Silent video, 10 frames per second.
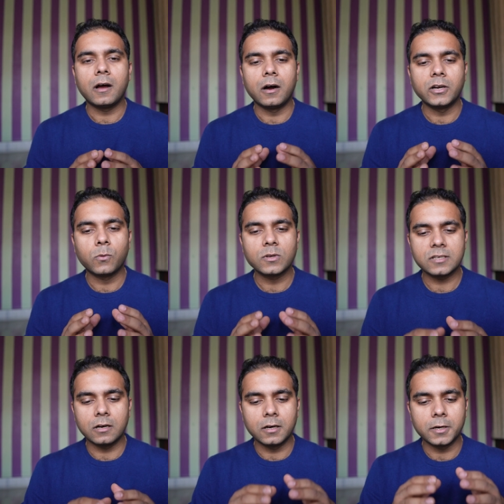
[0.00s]
it was
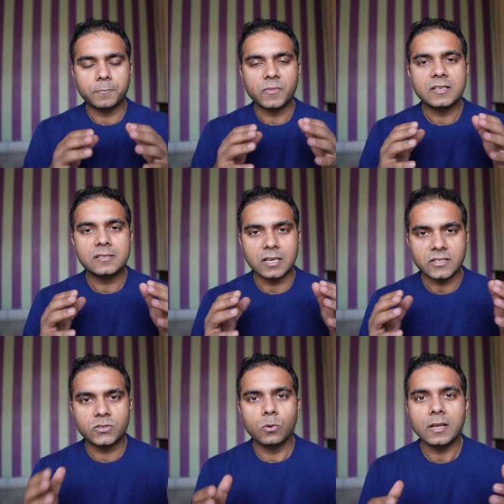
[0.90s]
a
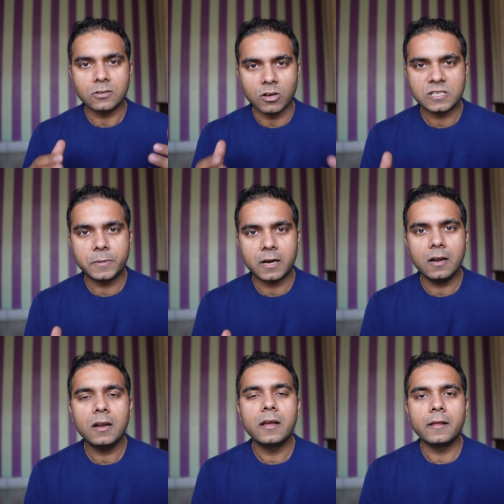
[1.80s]
station, as a
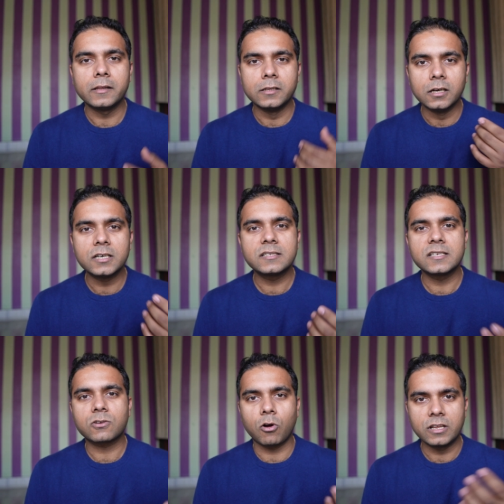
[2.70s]
hospital. The nurse
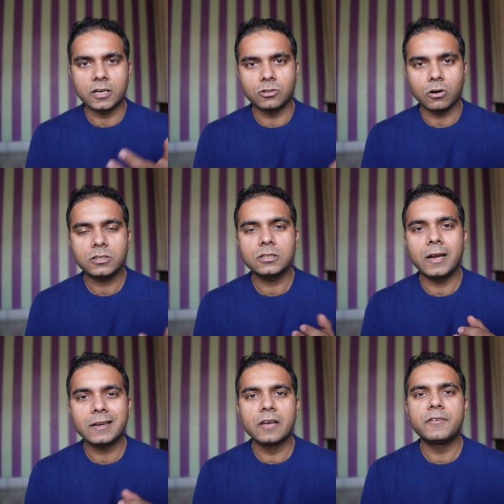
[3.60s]
is calling a doctor
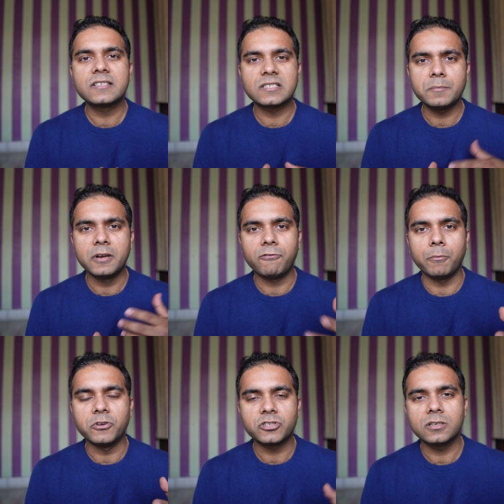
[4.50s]
and giving some
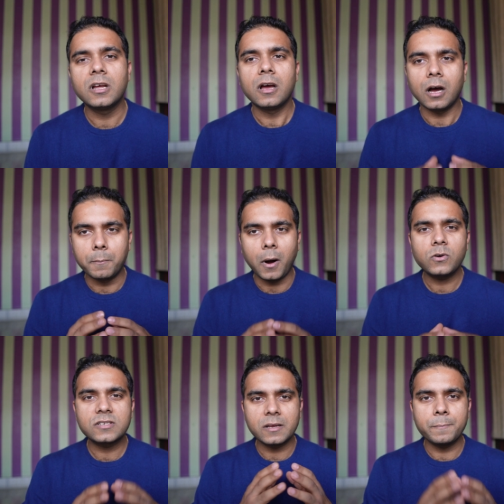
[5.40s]
information
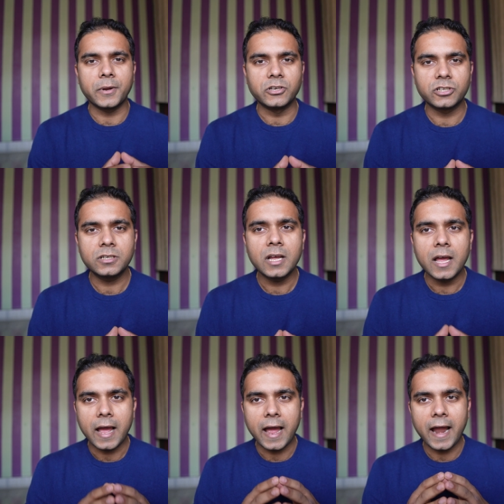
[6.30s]
about some patient,
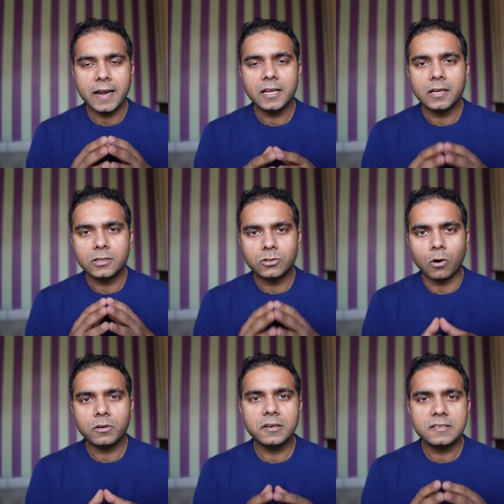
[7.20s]
and the
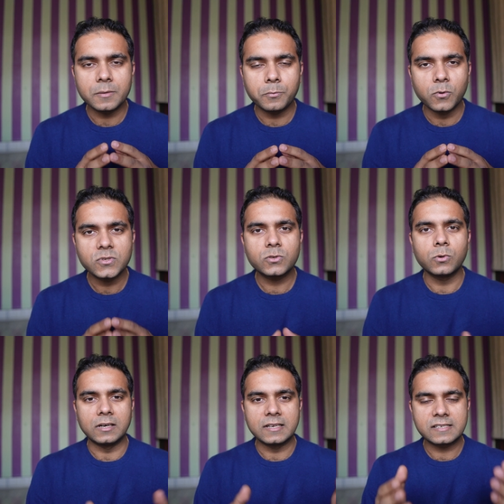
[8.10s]
doctor is supposed
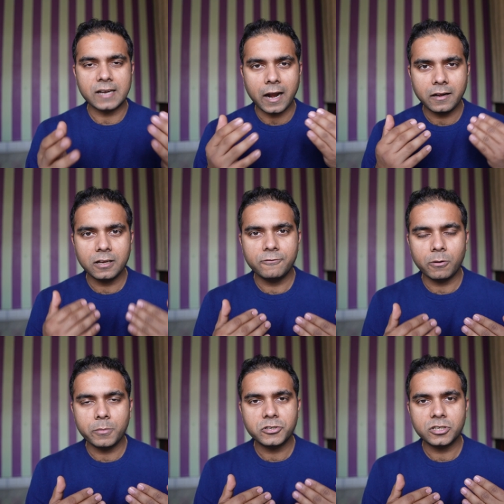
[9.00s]
to understand the
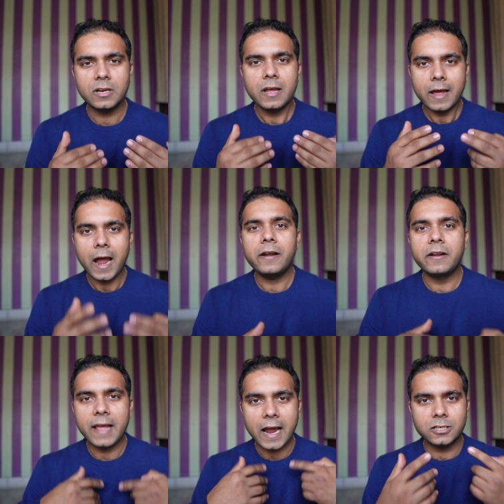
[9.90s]
information and
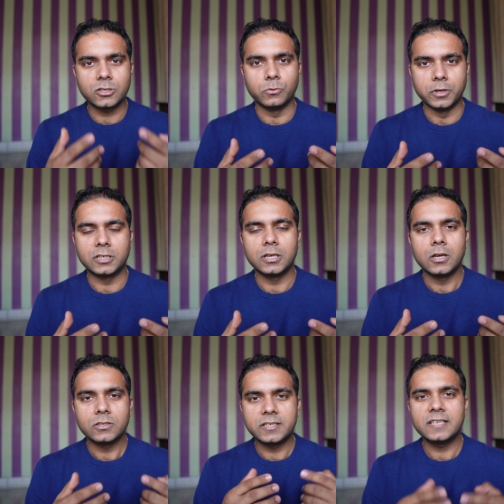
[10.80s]
react to it.
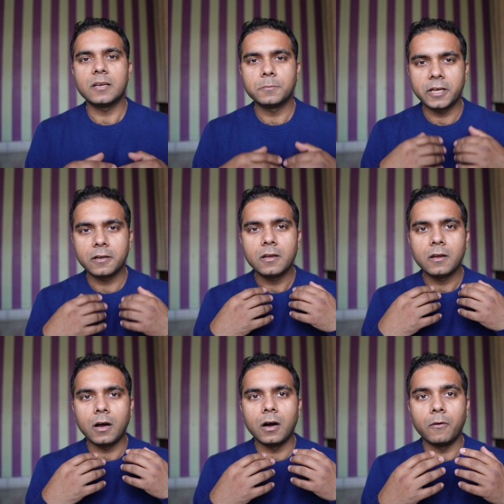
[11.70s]
Say something,
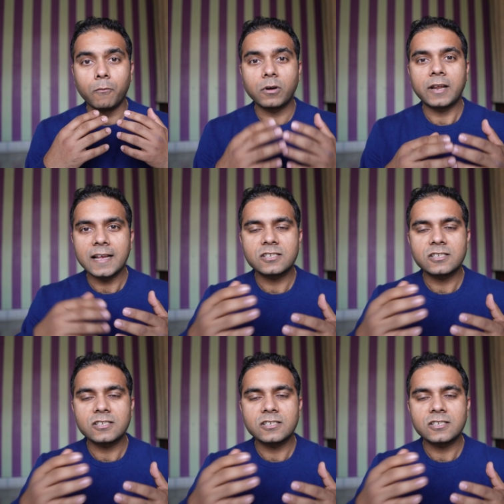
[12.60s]
what